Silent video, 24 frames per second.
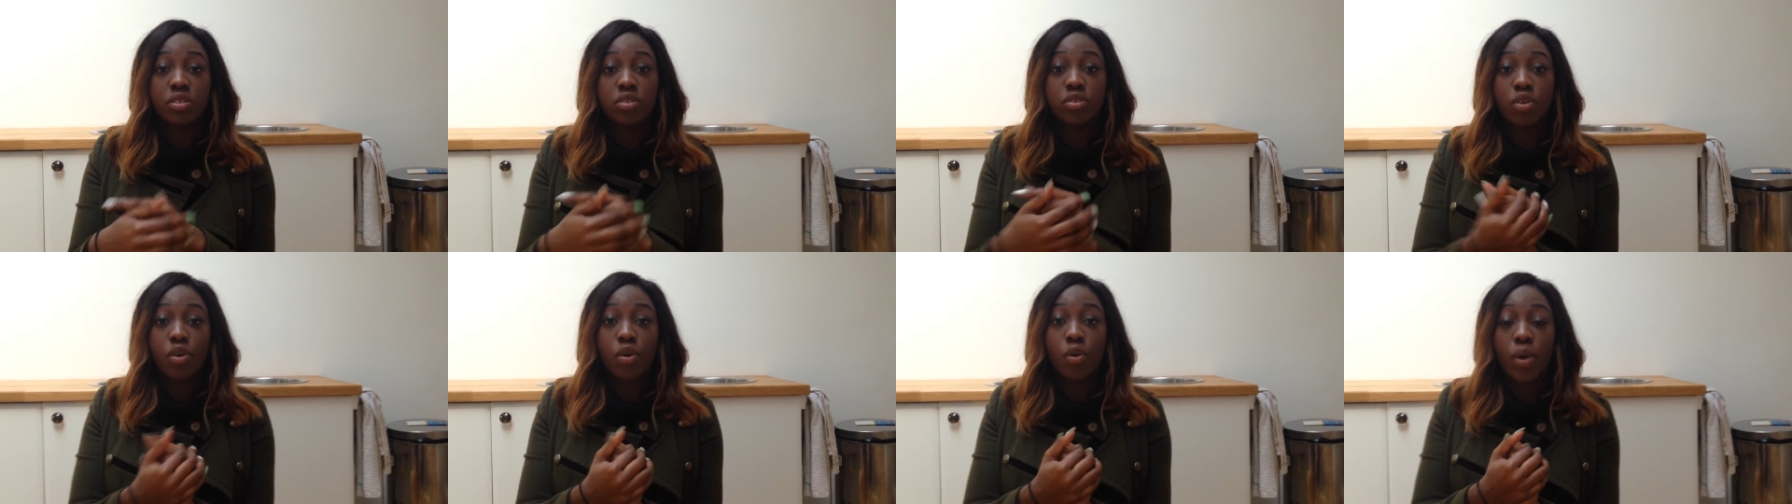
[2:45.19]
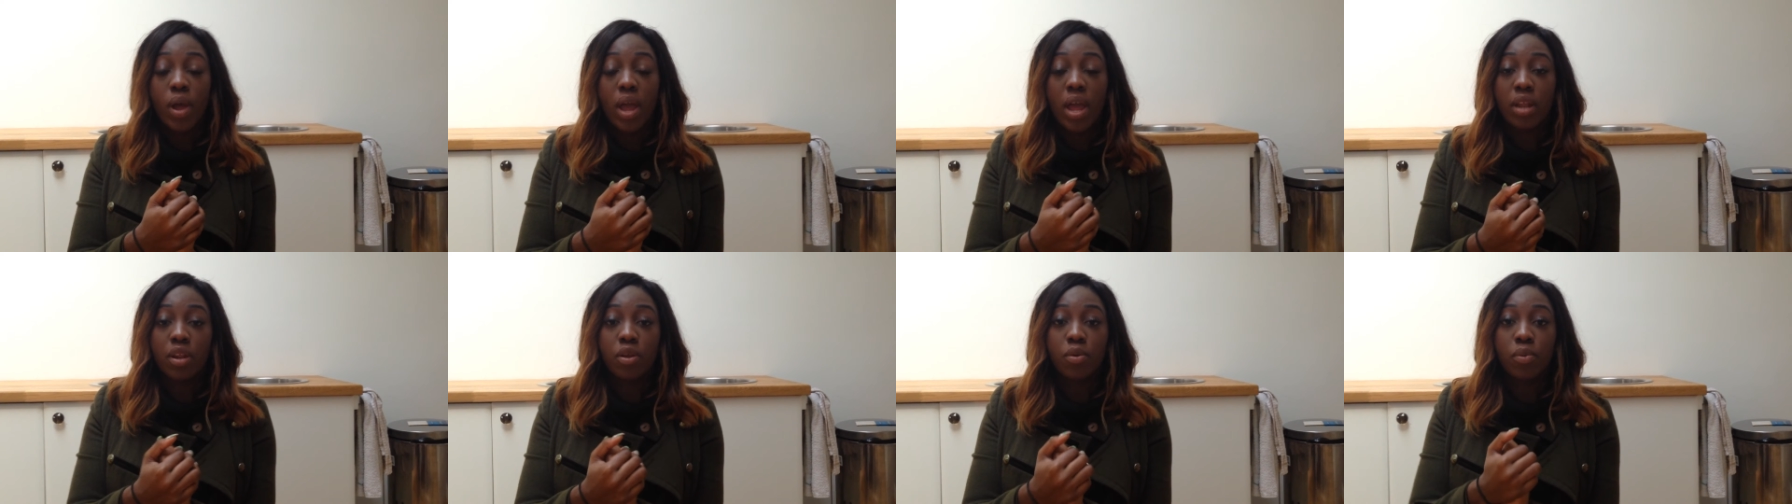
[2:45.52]
So
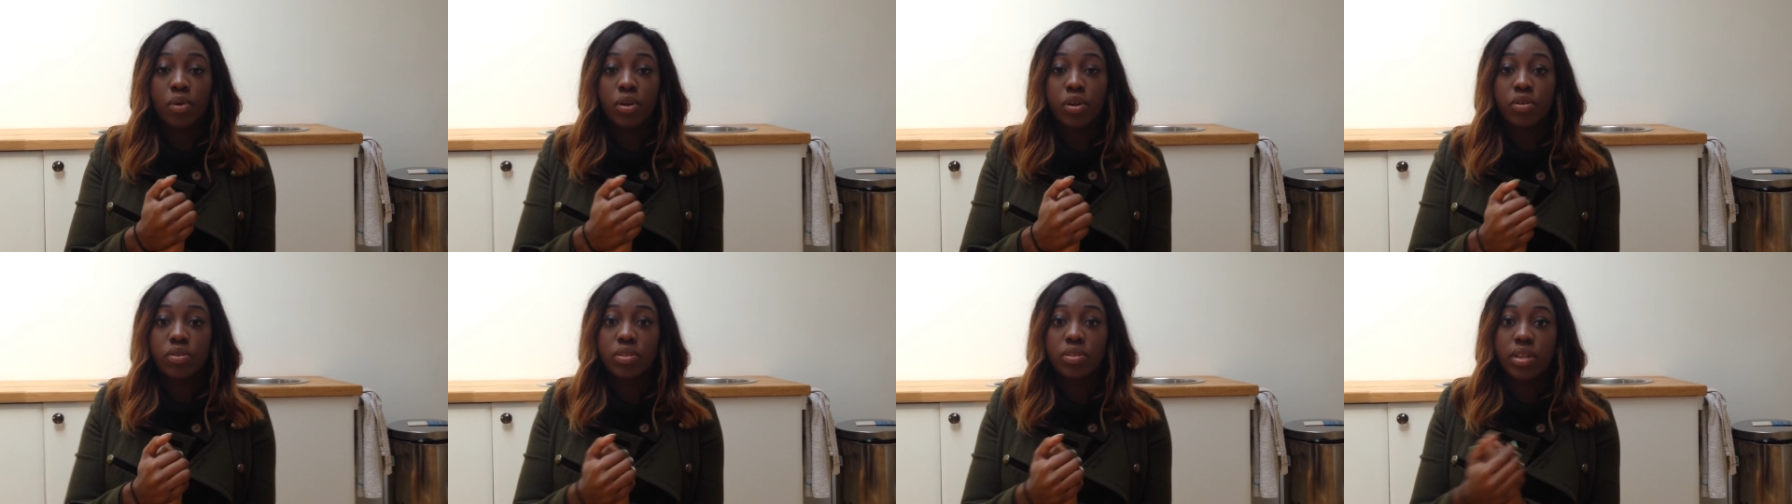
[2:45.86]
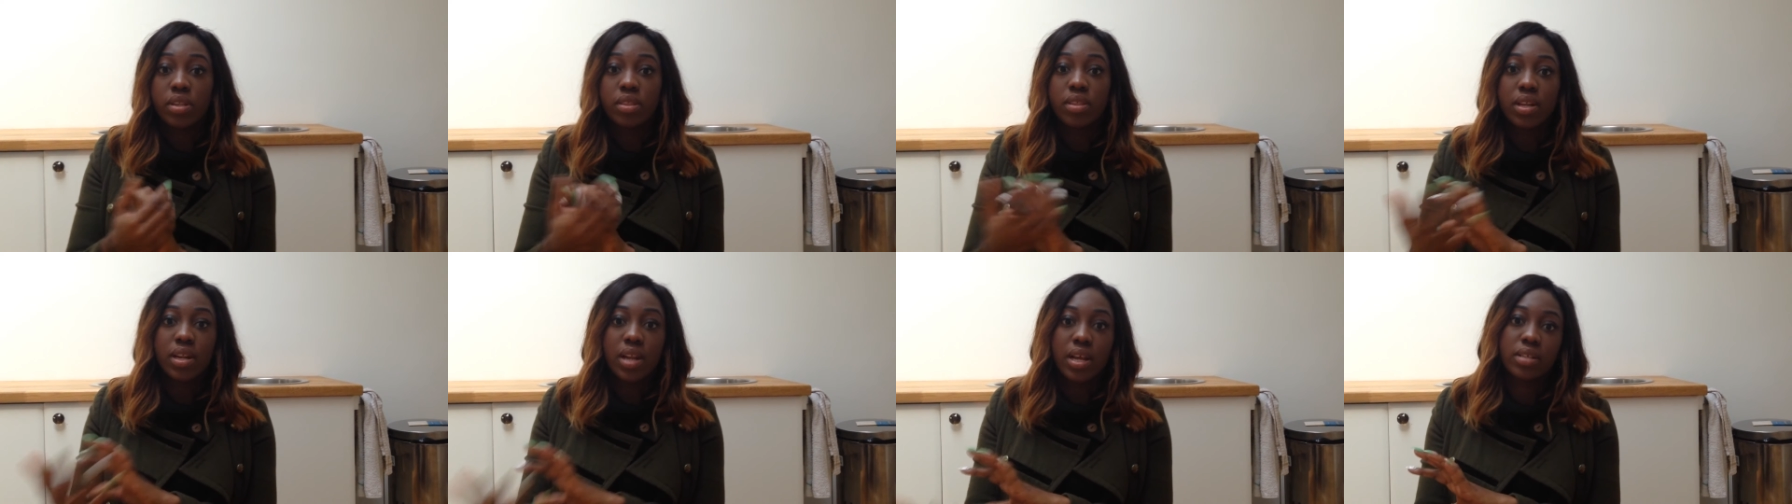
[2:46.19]
anyone who's
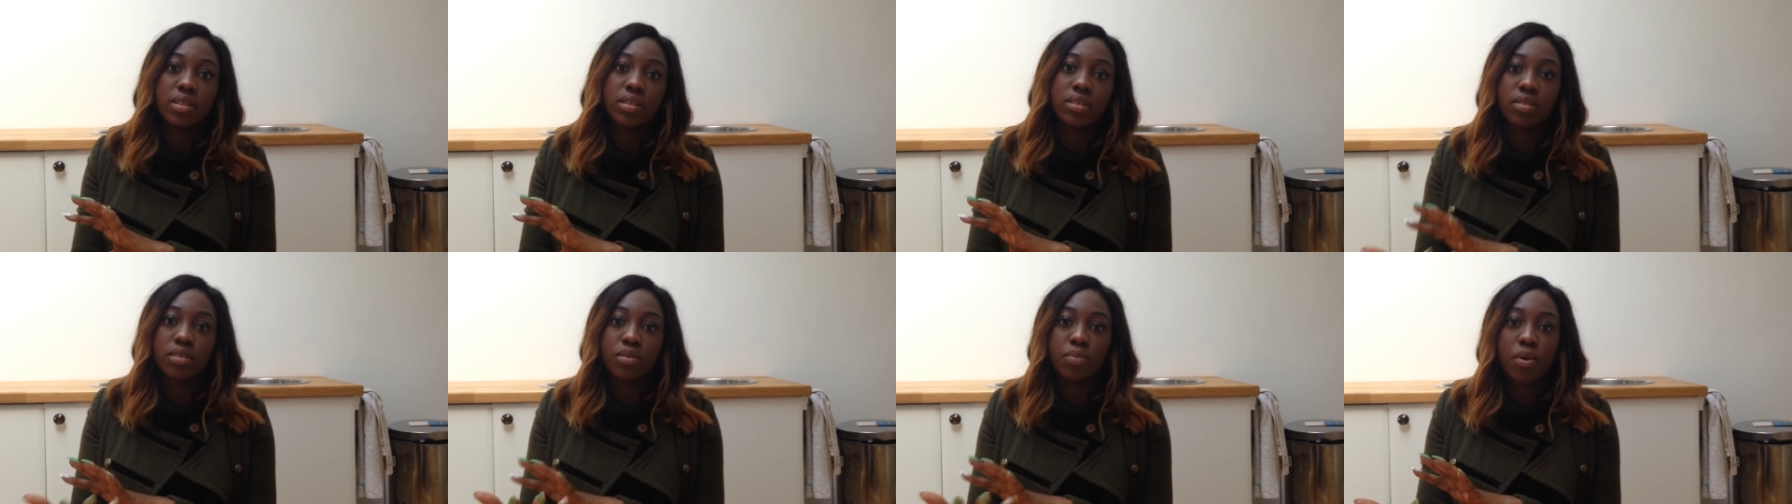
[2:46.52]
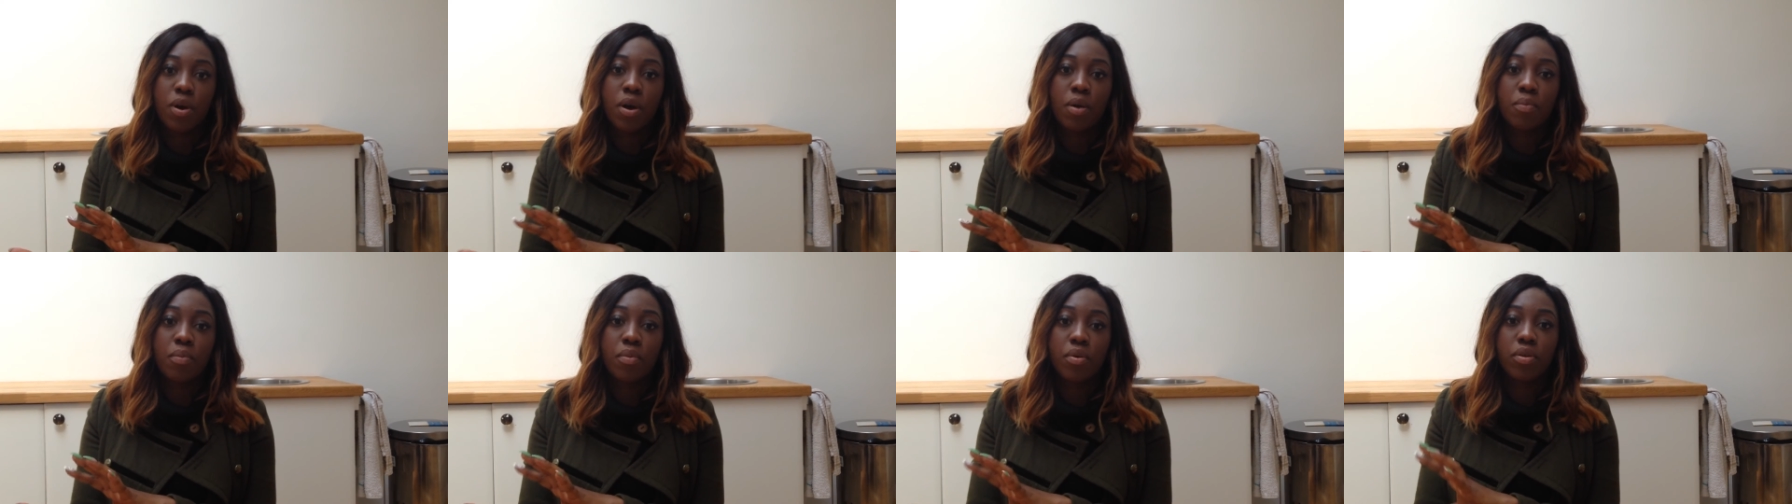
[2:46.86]
in the lettings
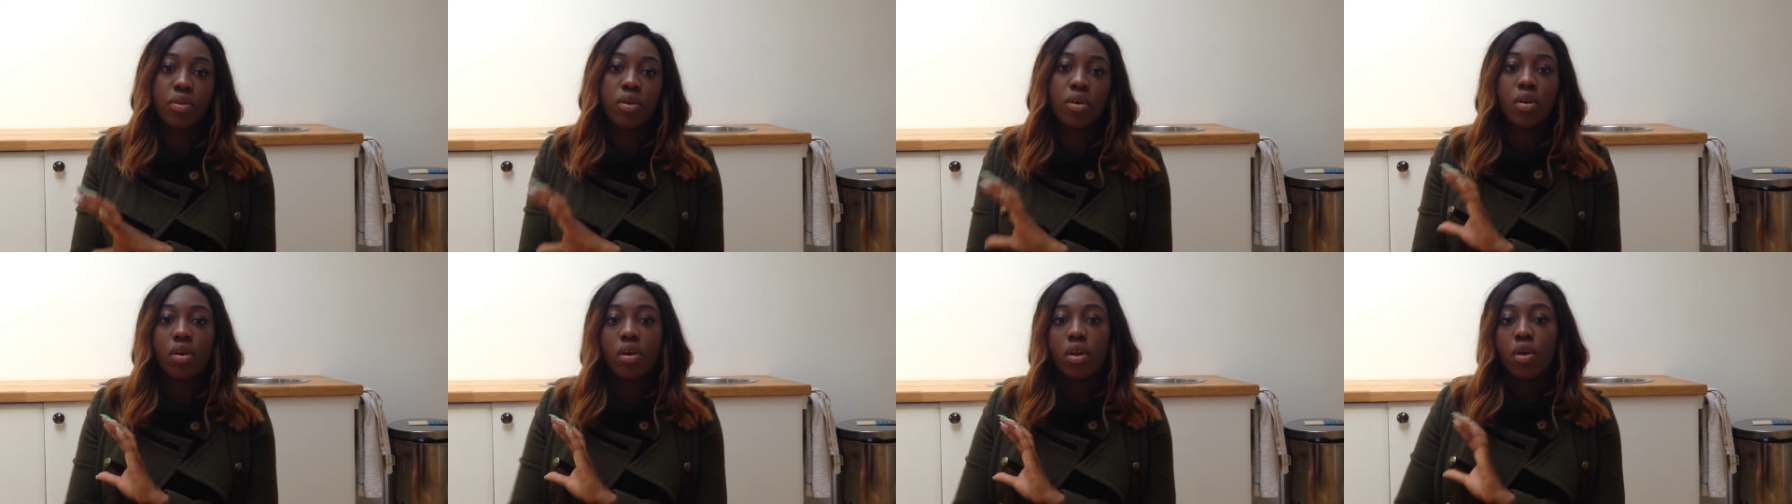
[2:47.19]
department,